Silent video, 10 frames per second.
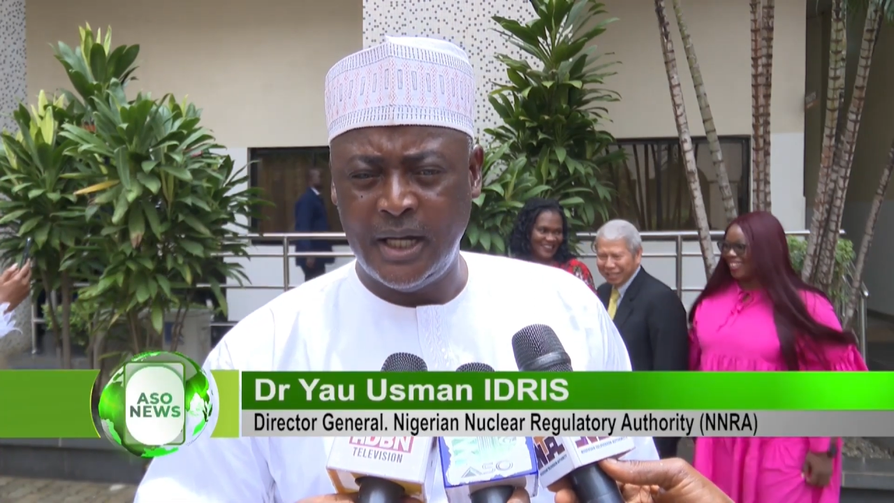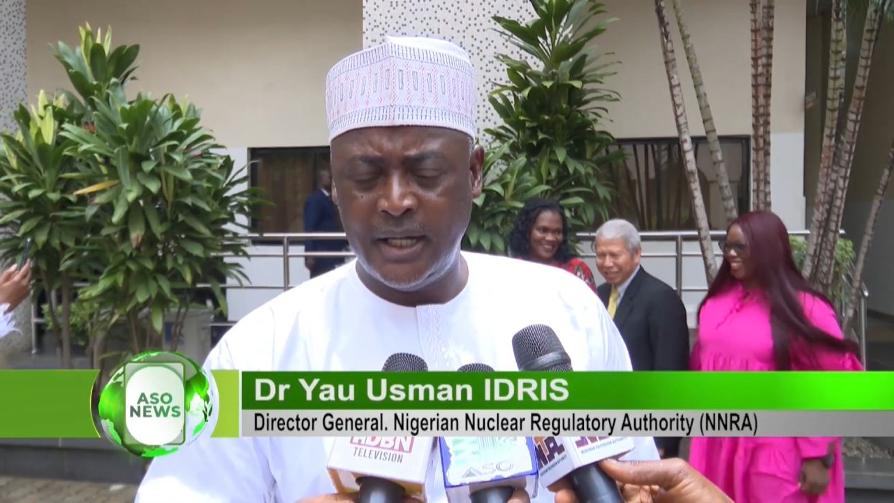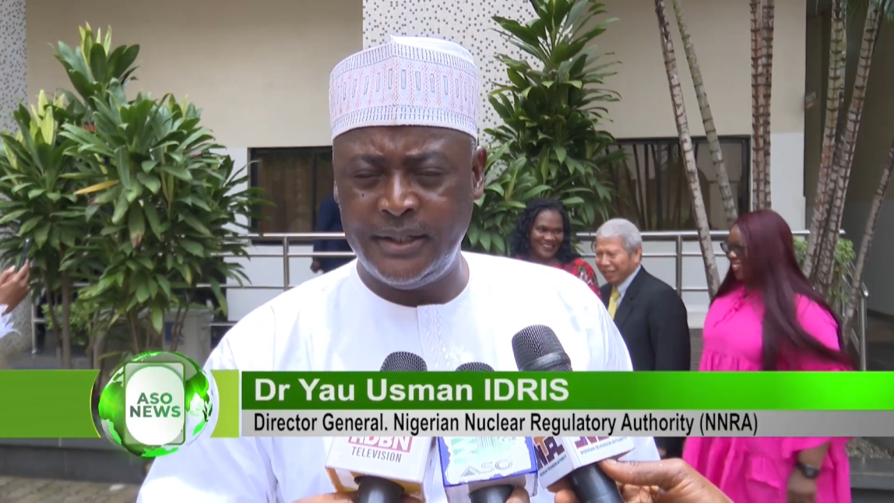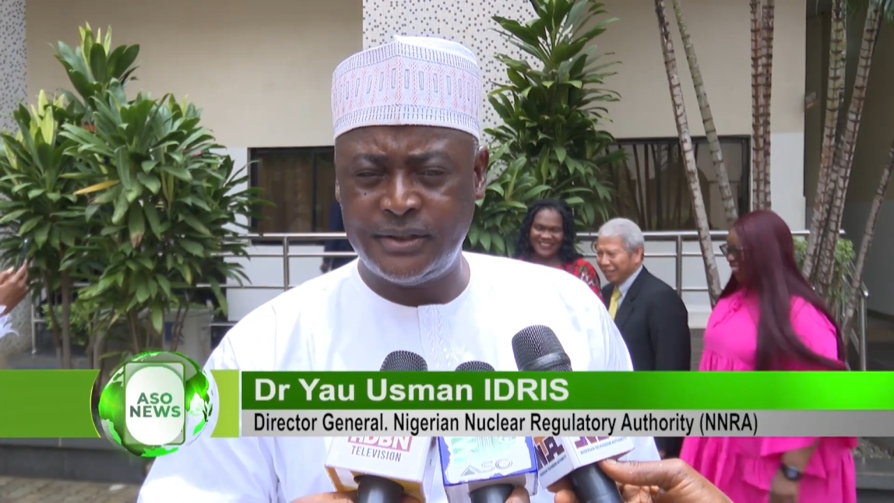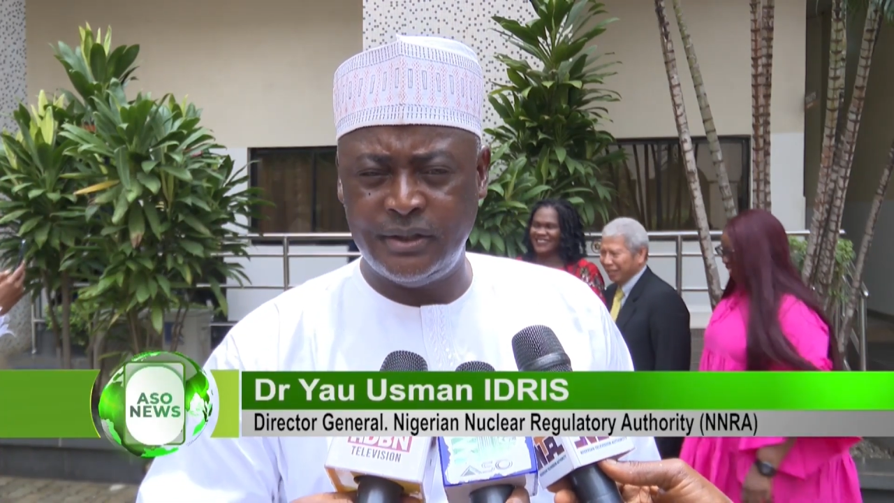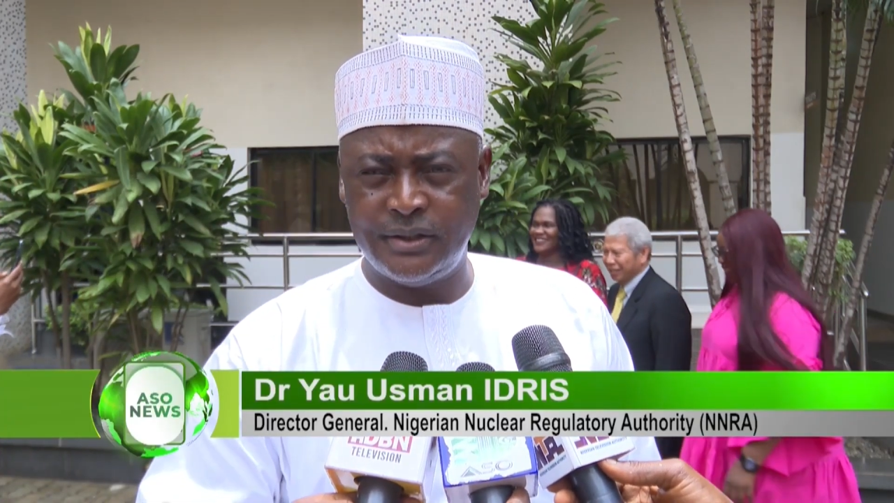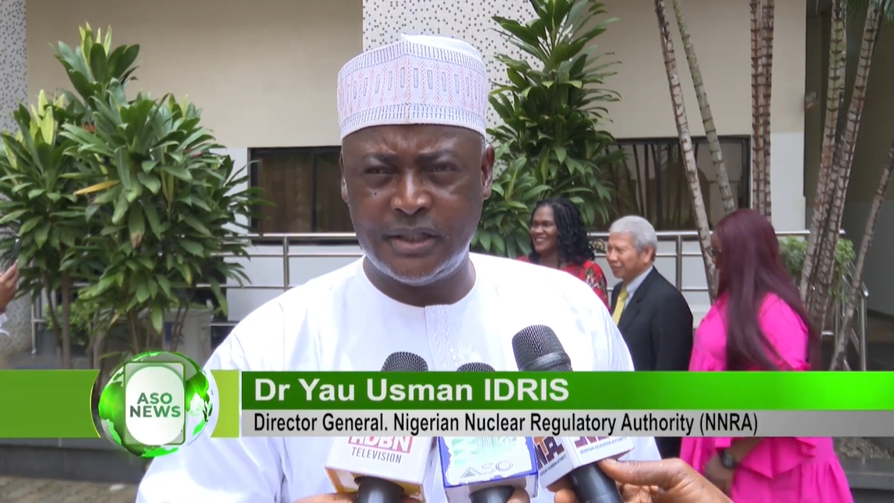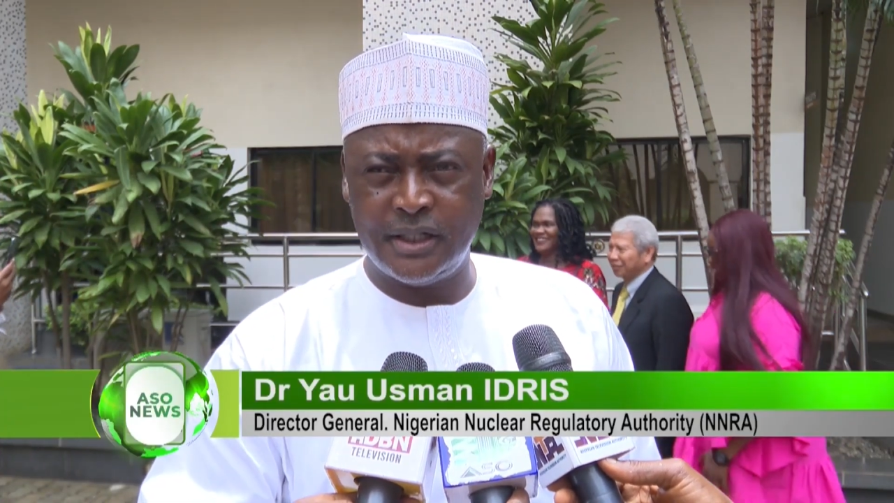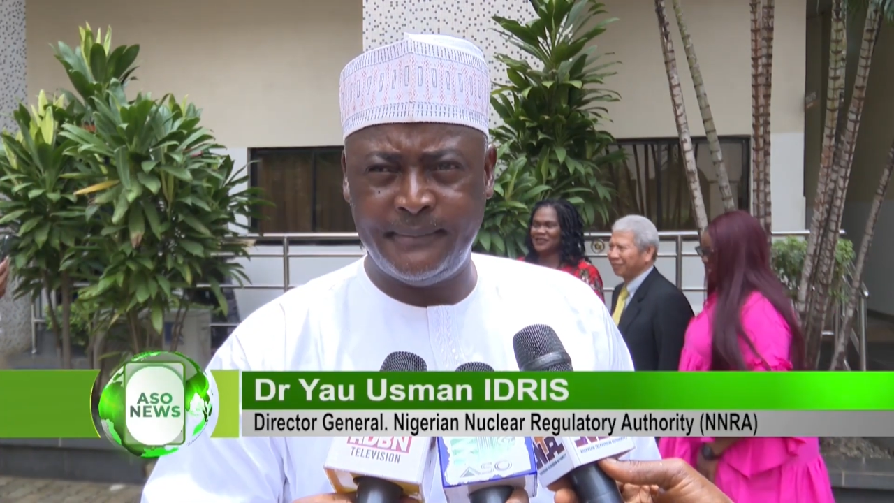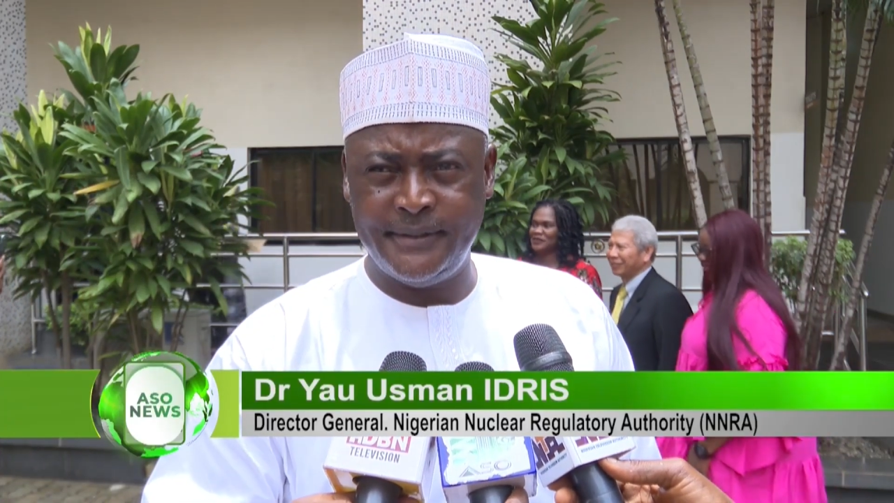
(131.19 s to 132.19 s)
and these
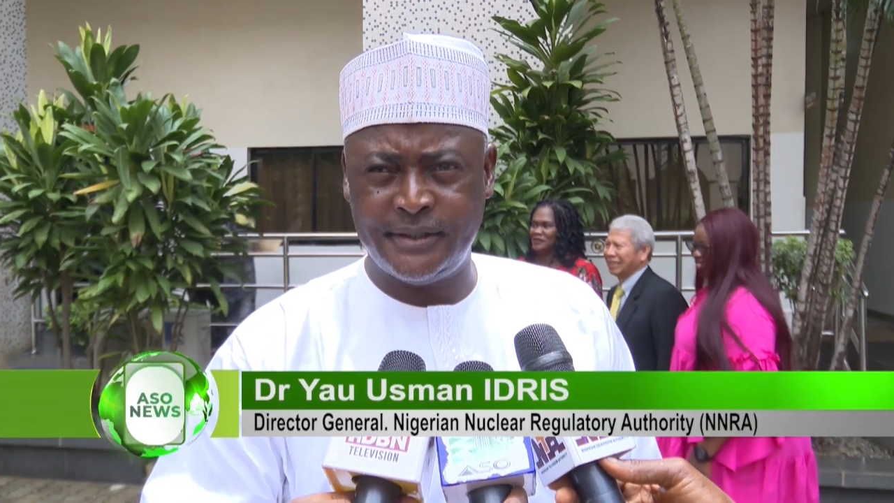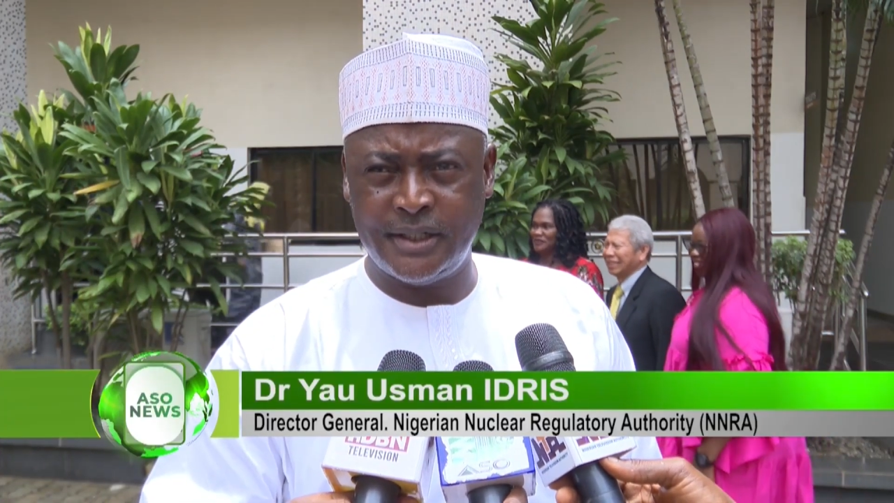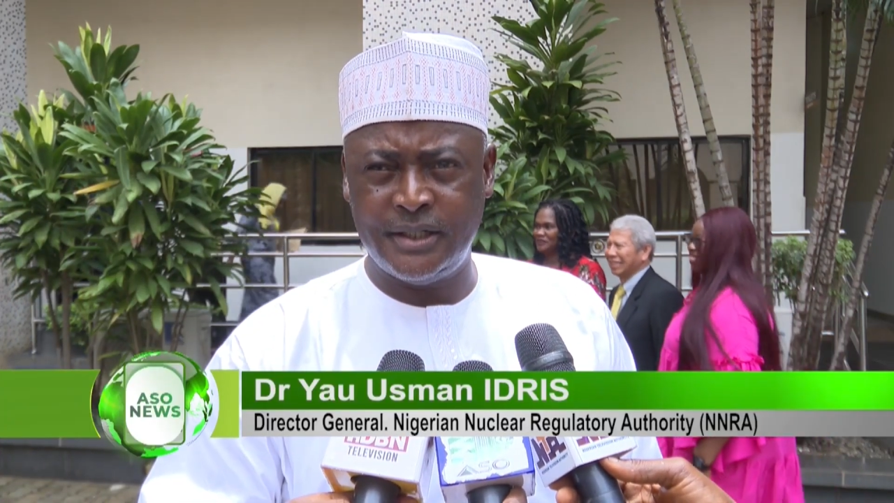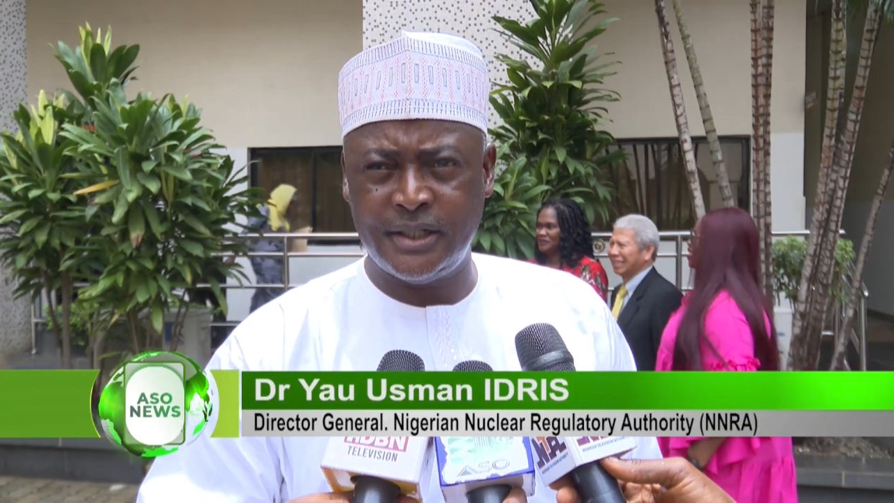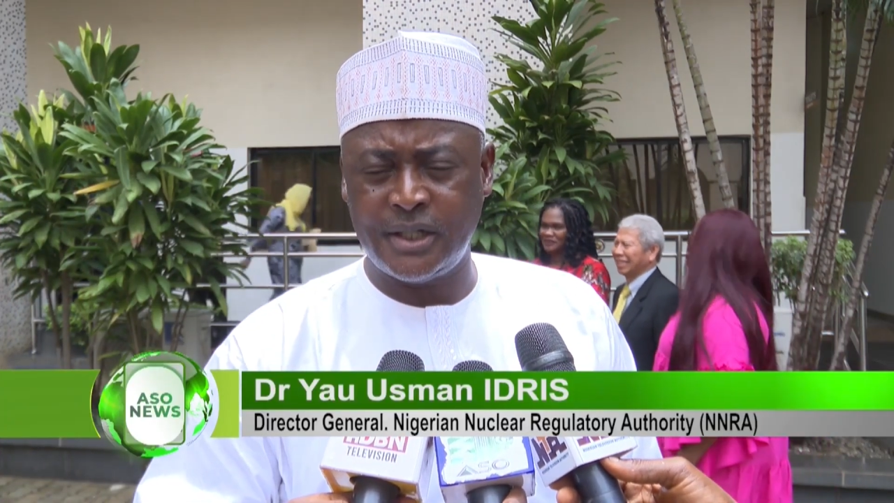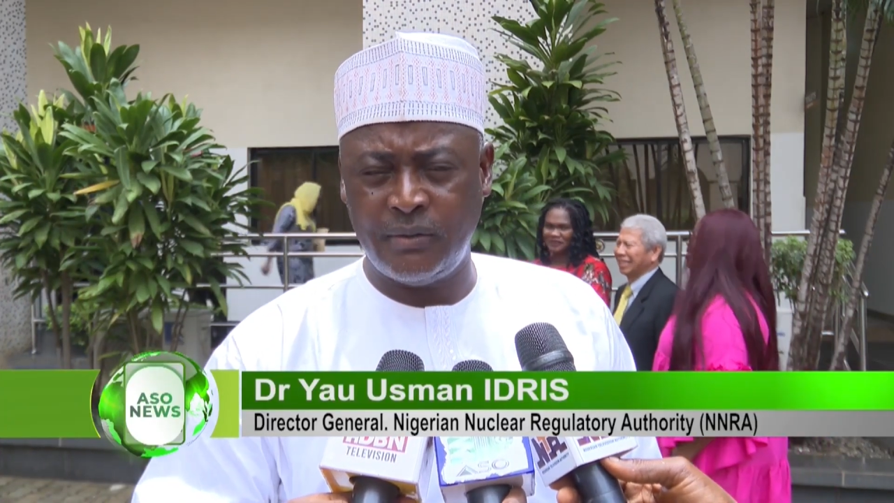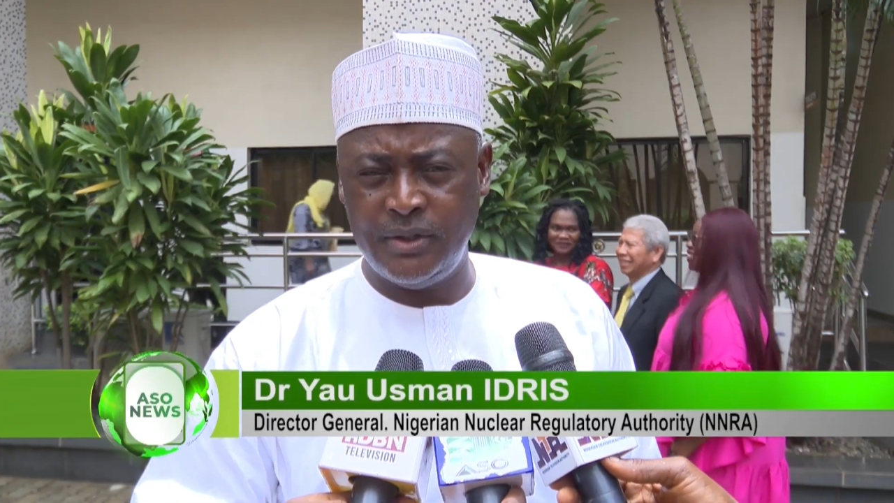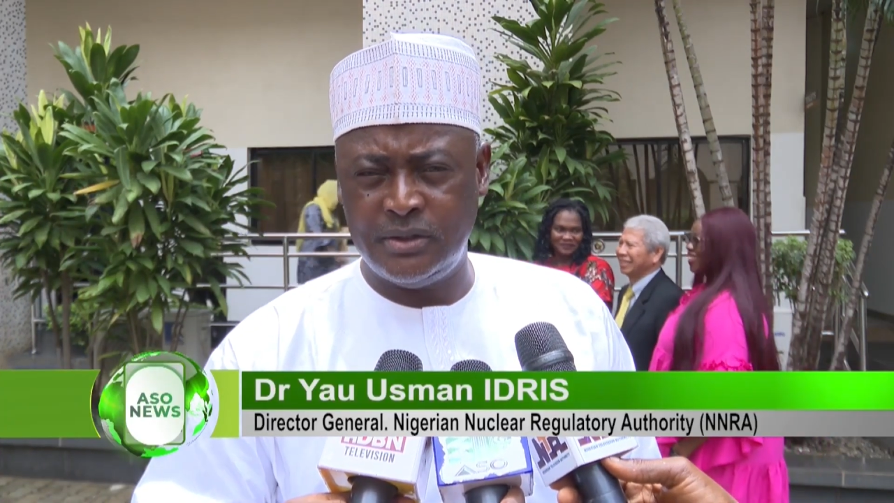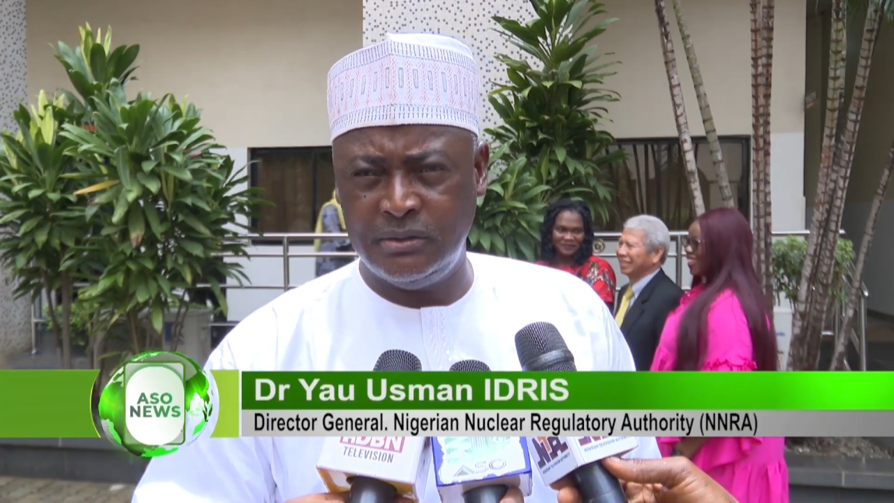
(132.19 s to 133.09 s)
radiotherapy centers are going